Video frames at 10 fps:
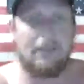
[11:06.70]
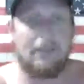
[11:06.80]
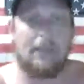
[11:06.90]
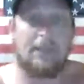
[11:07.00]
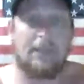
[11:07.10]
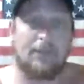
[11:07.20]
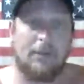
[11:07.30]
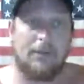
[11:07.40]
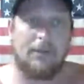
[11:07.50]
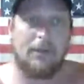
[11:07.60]

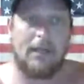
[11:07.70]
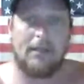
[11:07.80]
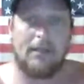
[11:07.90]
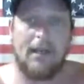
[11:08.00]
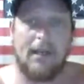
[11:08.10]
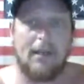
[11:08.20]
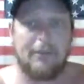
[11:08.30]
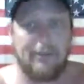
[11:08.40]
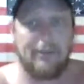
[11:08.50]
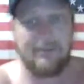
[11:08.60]
Inconvenient truth right
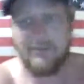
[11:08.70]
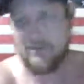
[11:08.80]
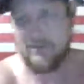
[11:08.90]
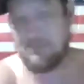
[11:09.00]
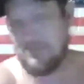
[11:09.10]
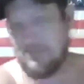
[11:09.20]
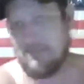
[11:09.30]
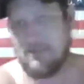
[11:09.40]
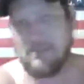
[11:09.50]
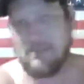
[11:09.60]
there. So none of these
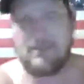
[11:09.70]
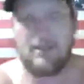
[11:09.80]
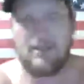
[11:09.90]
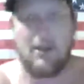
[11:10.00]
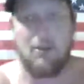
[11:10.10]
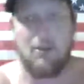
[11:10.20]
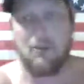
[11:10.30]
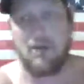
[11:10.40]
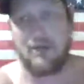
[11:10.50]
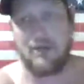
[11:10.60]
people coming in here, I
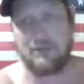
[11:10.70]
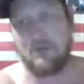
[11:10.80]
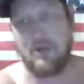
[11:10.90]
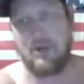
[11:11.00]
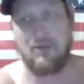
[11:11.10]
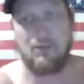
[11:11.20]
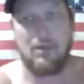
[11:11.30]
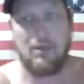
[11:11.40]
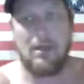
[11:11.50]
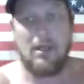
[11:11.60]
want race war. I
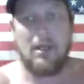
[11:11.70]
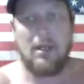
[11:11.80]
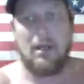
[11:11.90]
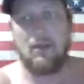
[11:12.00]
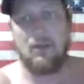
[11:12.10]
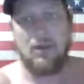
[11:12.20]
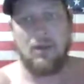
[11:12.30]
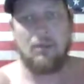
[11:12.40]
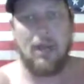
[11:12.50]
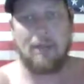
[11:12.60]
want
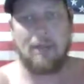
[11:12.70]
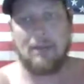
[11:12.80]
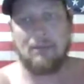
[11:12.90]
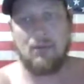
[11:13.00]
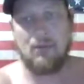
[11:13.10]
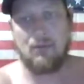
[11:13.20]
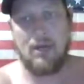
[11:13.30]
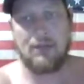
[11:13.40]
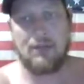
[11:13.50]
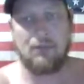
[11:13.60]
black people want
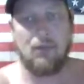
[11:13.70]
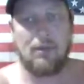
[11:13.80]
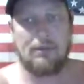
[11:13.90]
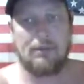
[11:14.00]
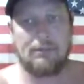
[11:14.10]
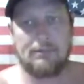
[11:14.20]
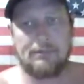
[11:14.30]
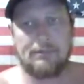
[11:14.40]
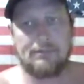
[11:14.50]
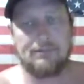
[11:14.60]
race war.
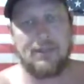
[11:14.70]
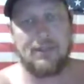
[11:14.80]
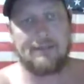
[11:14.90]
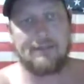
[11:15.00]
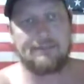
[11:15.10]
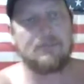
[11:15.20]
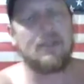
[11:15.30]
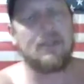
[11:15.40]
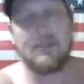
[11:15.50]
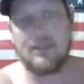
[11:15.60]
Yeah.
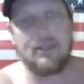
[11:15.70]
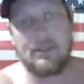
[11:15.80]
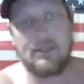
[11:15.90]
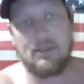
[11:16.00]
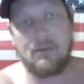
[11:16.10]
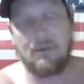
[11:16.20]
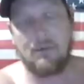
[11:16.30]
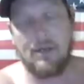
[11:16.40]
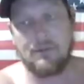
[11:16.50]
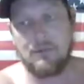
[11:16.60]
Well, no, you don't
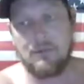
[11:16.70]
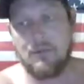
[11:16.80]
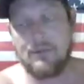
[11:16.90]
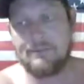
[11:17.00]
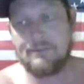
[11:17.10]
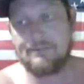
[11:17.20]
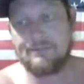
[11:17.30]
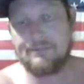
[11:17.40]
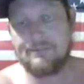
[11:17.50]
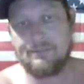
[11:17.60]
want a race war.
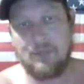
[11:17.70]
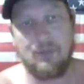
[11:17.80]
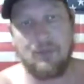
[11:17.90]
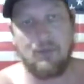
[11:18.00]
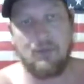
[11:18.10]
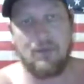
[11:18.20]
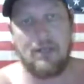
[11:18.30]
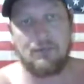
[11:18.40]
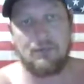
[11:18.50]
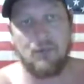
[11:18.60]
You want race
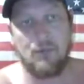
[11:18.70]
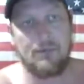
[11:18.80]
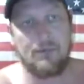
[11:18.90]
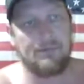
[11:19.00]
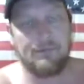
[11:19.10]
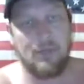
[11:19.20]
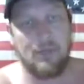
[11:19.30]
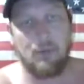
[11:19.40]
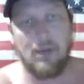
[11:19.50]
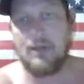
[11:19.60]
war. No
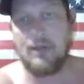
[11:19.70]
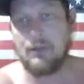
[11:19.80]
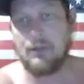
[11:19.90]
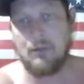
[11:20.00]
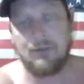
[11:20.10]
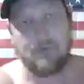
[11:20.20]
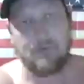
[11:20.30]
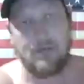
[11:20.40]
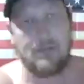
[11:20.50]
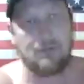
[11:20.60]
race really wants a
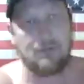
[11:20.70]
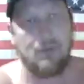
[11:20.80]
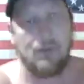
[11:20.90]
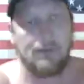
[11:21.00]
race war.